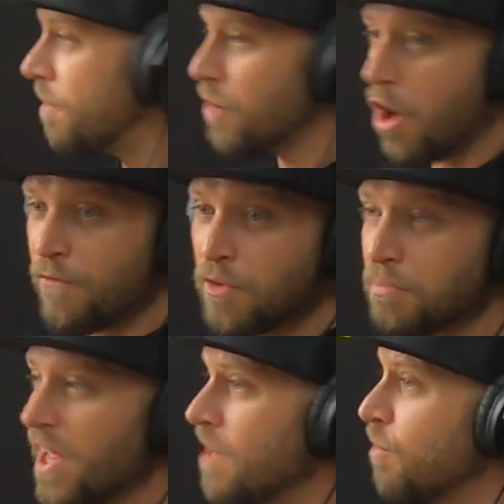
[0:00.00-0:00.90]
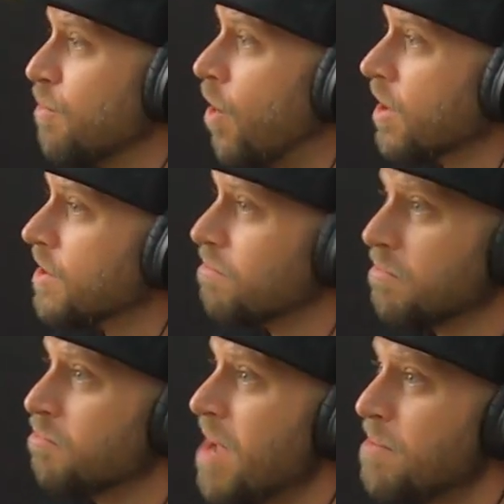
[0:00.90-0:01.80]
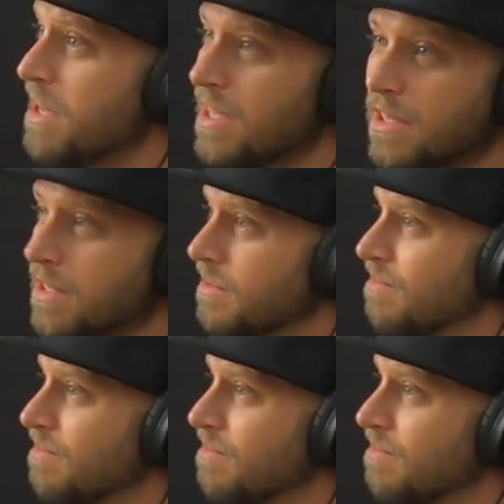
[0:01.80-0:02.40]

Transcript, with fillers: jumped off a plane. We walked maybe